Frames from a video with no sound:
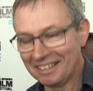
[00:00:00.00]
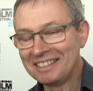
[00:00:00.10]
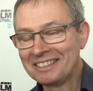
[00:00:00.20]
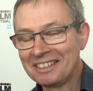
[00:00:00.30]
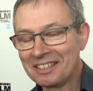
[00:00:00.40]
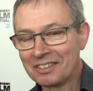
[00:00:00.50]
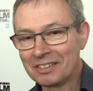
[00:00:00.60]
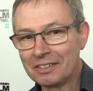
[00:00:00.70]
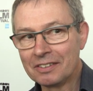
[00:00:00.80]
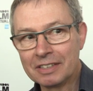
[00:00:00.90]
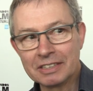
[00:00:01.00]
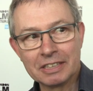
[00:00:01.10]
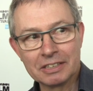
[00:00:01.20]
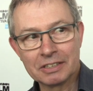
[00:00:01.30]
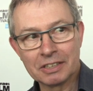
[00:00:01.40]
And uh, this
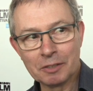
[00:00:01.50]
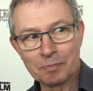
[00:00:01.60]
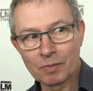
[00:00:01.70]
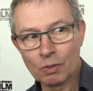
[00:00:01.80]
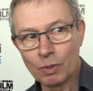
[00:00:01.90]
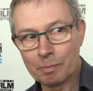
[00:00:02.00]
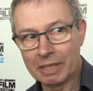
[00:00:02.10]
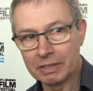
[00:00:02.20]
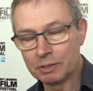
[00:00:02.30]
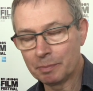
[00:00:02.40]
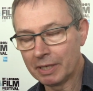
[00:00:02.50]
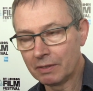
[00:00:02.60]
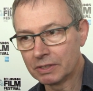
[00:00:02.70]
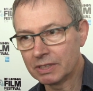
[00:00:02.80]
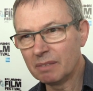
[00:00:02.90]
is um, all about his
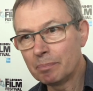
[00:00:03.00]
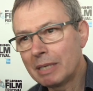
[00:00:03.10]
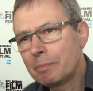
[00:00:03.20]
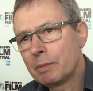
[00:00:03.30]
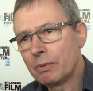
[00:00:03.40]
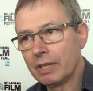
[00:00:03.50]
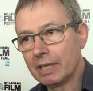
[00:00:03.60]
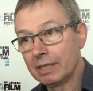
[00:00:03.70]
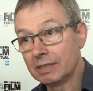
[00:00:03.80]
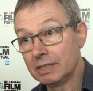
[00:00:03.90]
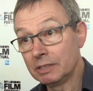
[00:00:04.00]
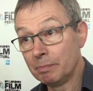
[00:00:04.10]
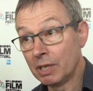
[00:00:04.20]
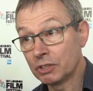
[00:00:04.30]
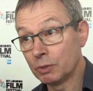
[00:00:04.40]
parents. Many people think it's his
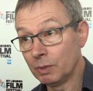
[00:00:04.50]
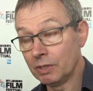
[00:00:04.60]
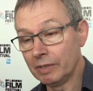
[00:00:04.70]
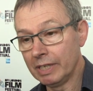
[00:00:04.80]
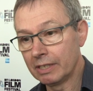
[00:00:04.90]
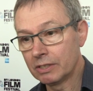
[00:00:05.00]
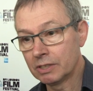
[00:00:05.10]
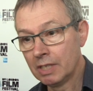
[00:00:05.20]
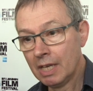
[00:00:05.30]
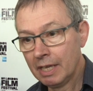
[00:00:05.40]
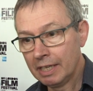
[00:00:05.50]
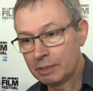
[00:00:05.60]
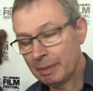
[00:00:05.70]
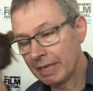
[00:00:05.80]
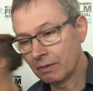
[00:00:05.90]
masterwork, really, because
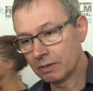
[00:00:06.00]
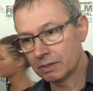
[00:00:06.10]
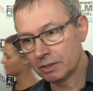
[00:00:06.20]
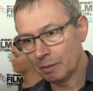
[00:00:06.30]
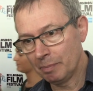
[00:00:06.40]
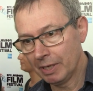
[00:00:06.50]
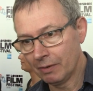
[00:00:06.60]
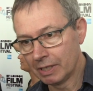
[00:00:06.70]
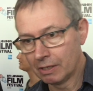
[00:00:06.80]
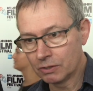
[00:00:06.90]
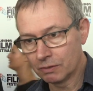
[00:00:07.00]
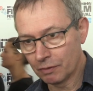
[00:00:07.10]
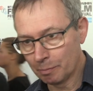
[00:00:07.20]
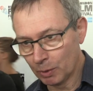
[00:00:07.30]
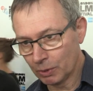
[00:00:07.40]
his parents appear in a lot
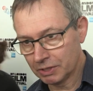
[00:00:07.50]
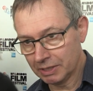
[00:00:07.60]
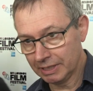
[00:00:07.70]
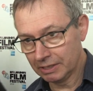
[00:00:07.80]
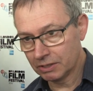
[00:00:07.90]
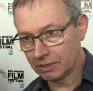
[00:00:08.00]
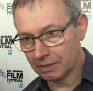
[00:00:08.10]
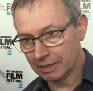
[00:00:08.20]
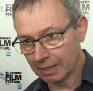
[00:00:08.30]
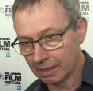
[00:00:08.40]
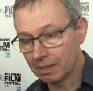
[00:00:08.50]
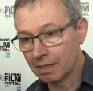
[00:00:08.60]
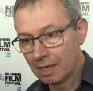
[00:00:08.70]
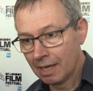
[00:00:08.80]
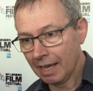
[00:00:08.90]
of the books that he's done,
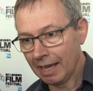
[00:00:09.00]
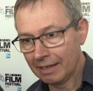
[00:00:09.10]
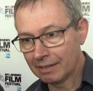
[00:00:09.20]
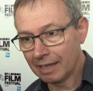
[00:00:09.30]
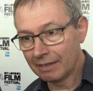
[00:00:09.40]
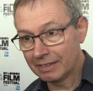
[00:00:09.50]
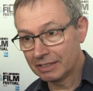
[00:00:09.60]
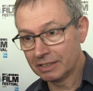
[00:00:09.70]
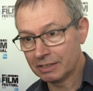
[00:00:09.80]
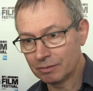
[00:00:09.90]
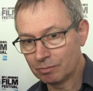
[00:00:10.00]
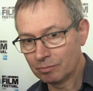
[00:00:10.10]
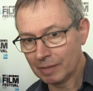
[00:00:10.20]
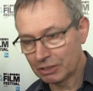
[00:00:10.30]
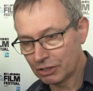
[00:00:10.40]
and, and this is
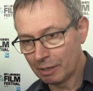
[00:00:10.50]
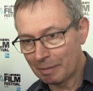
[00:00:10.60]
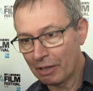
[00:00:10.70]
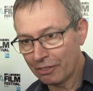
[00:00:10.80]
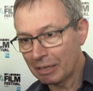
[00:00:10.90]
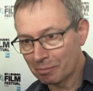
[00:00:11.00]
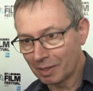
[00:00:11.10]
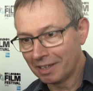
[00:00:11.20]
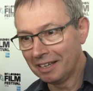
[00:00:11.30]
actually about them.